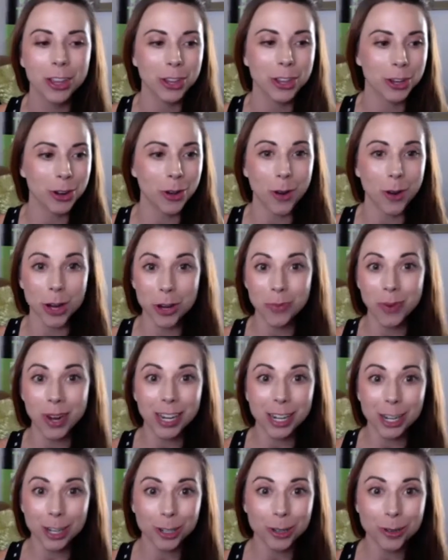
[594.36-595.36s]
are you
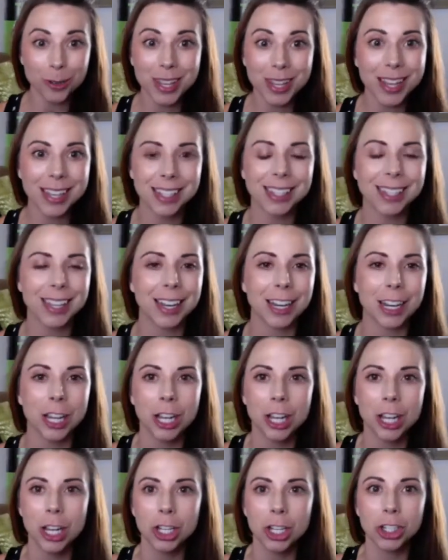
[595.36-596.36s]
ready to do this? And
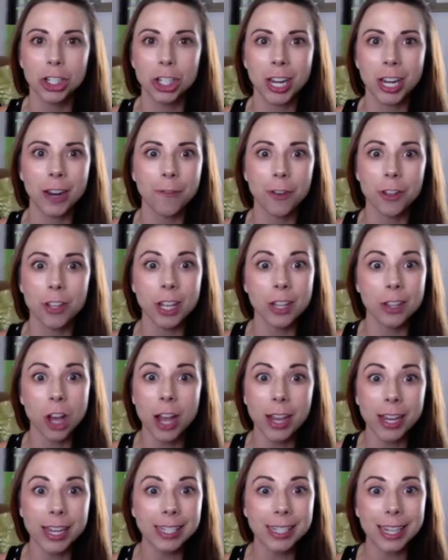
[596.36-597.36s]
she, for the
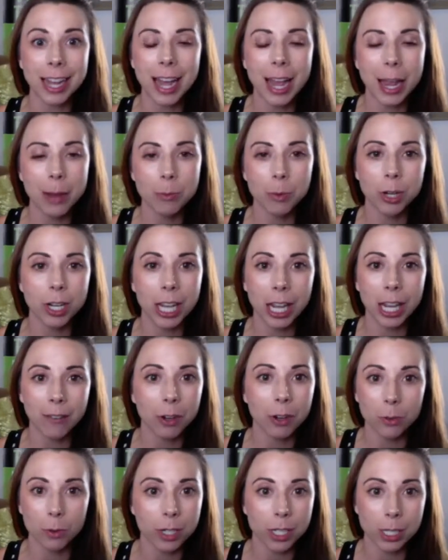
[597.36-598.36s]
longest time, wouldn't
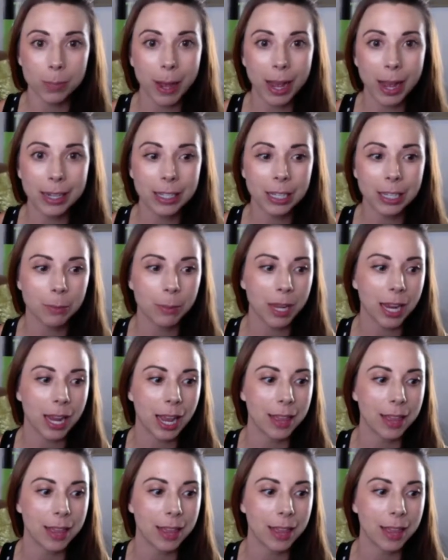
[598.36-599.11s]
even respond to me.